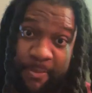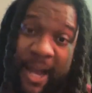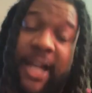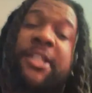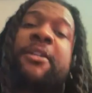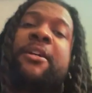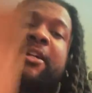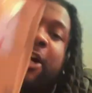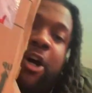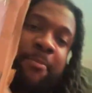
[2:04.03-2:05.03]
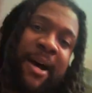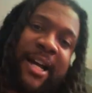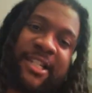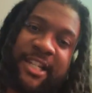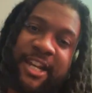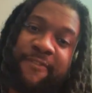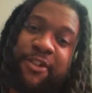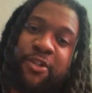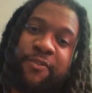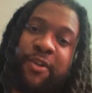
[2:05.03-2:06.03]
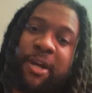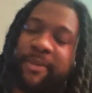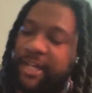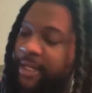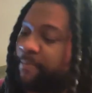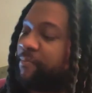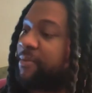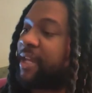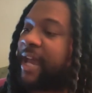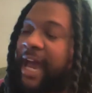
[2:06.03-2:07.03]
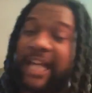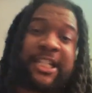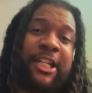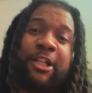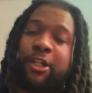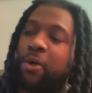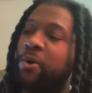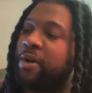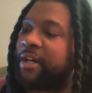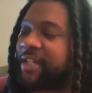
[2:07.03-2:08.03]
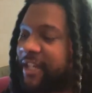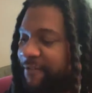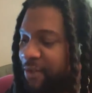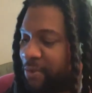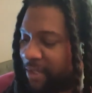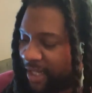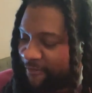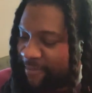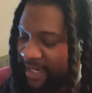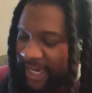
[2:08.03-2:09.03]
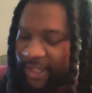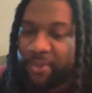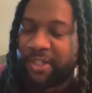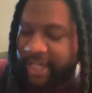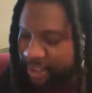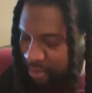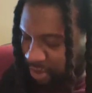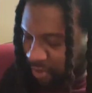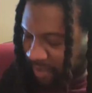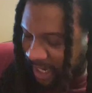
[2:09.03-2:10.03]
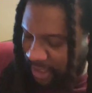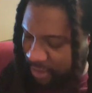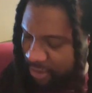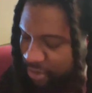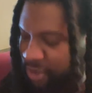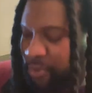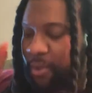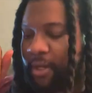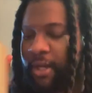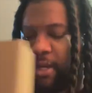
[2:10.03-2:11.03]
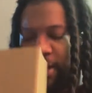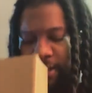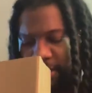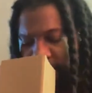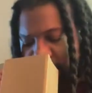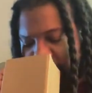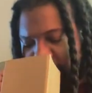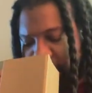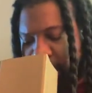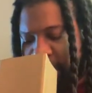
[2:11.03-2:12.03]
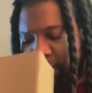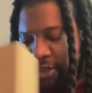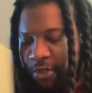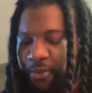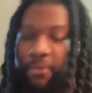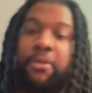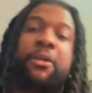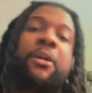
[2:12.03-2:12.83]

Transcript: this box, unboxing here for those of you coming in. I said, Lord, if you love me like you say you do, and I know you do, then what you can do